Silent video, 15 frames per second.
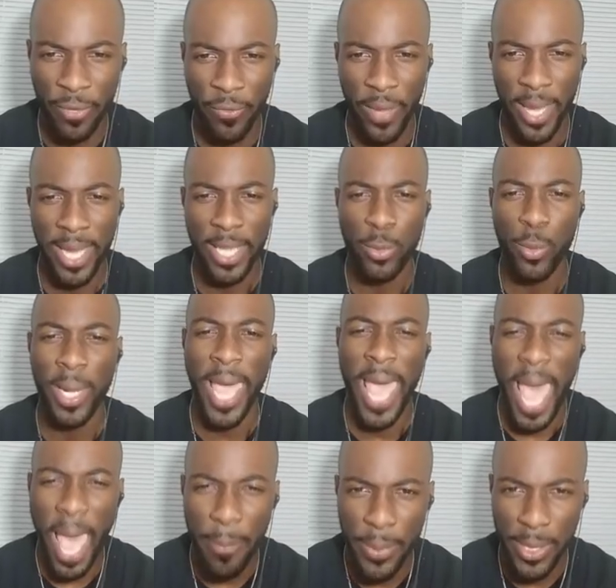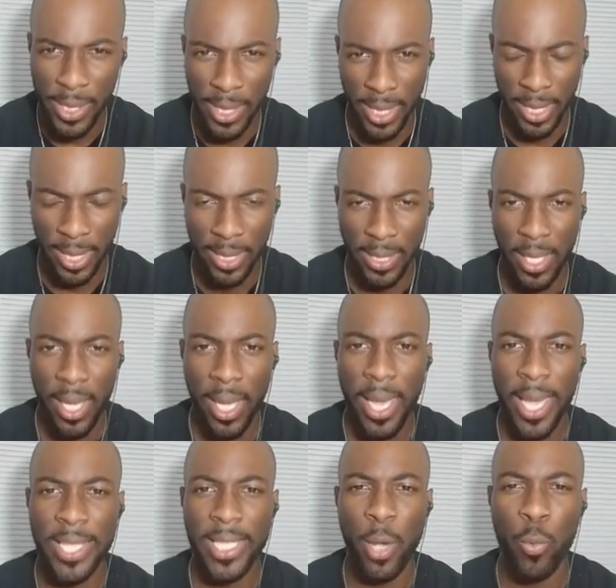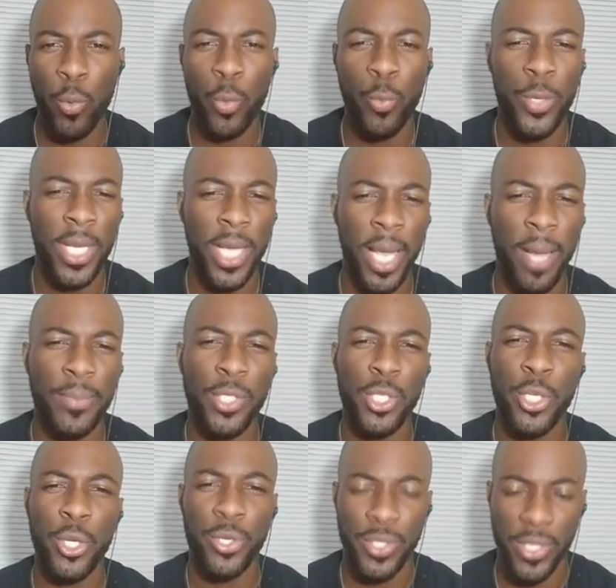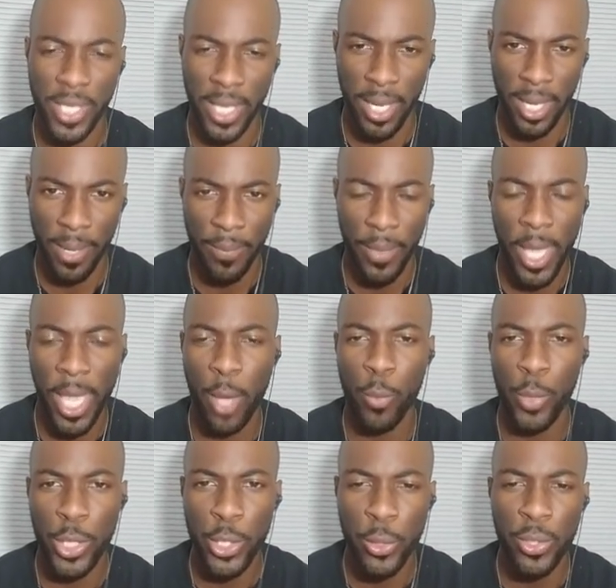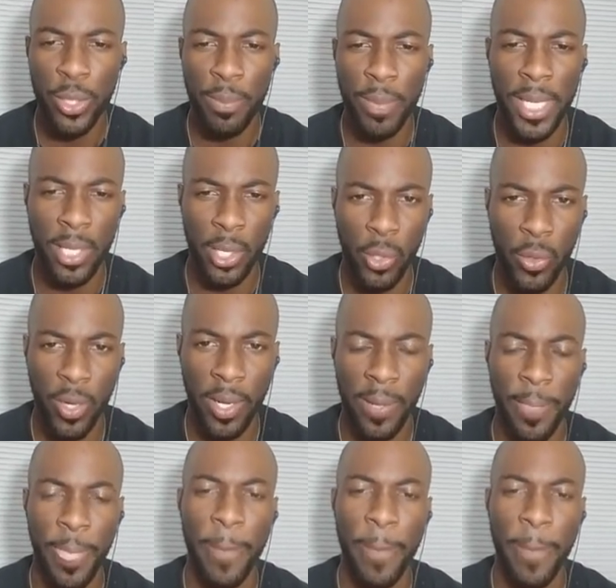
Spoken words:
phase, what happens is that when we come to your city and we do the meet and greet,